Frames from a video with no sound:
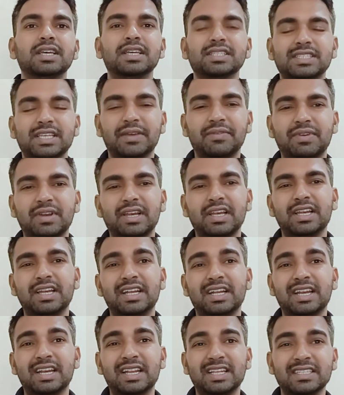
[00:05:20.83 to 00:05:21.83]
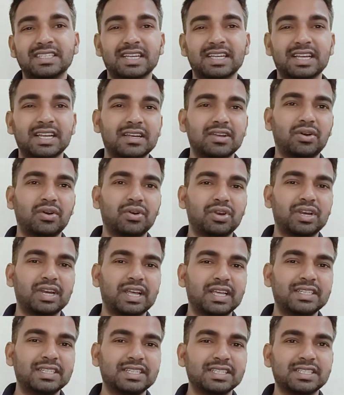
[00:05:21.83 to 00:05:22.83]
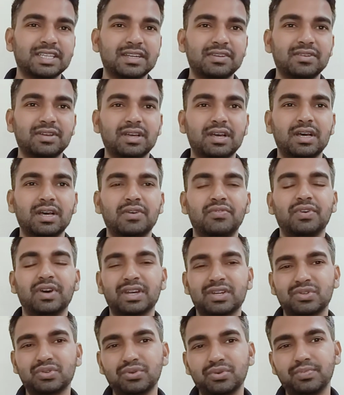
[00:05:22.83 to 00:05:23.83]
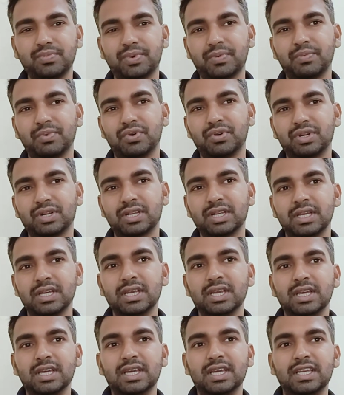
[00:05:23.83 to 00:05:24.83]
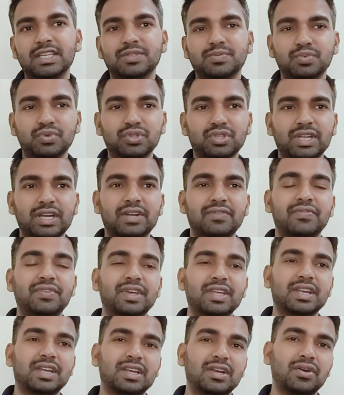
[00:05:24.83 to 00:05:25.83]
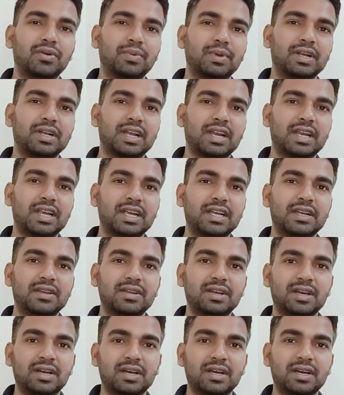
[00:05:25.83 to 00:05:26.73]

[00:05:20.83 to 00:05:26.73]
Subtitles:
Several international organizations work to promote a smooth and fair global trade,